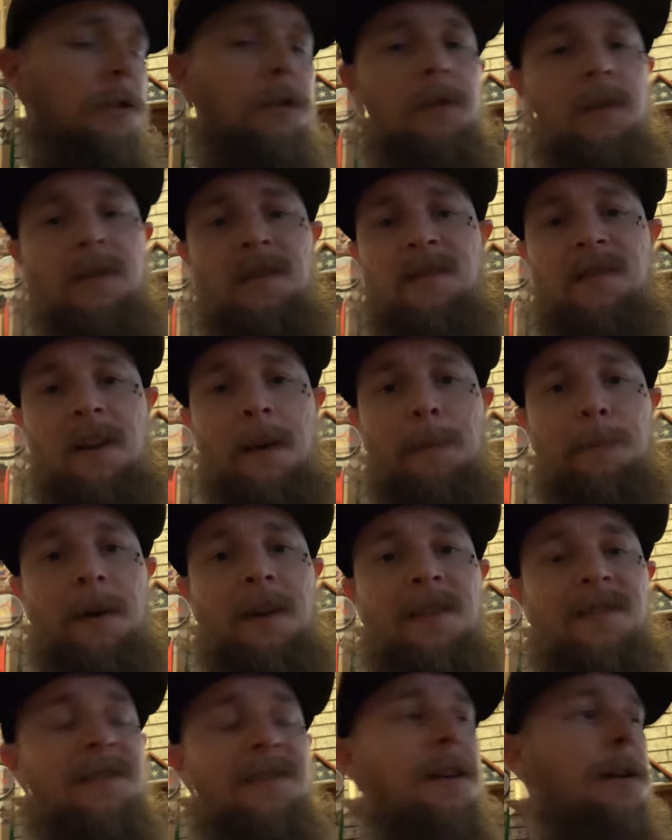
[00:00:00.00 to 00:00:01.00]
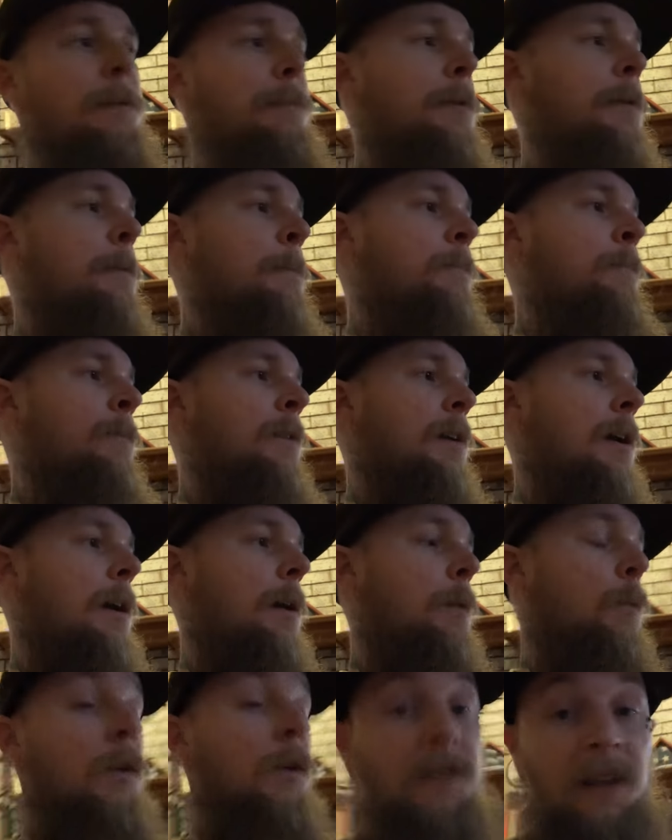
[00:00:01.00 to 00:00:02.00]
this step by step.
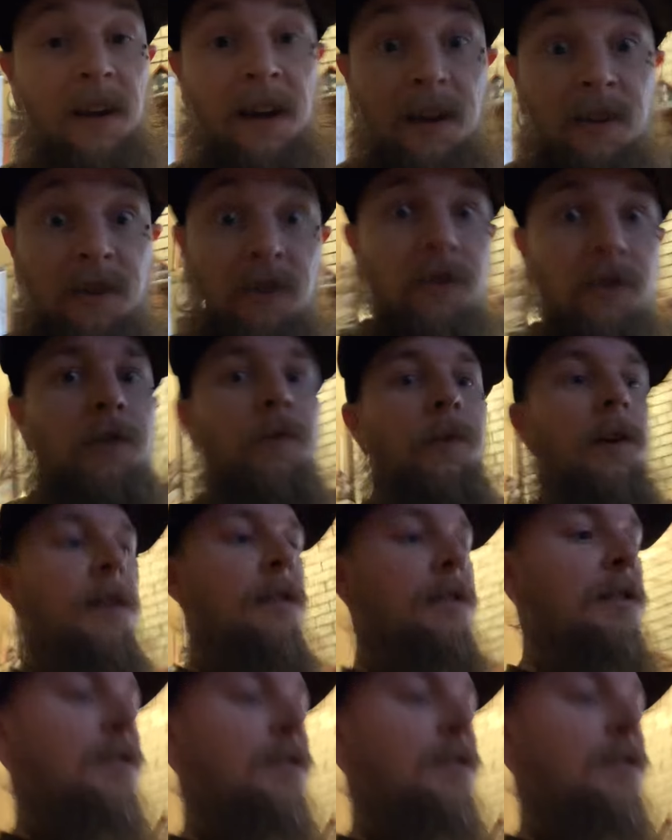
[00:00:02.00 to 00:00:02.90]
One thing I did just forget to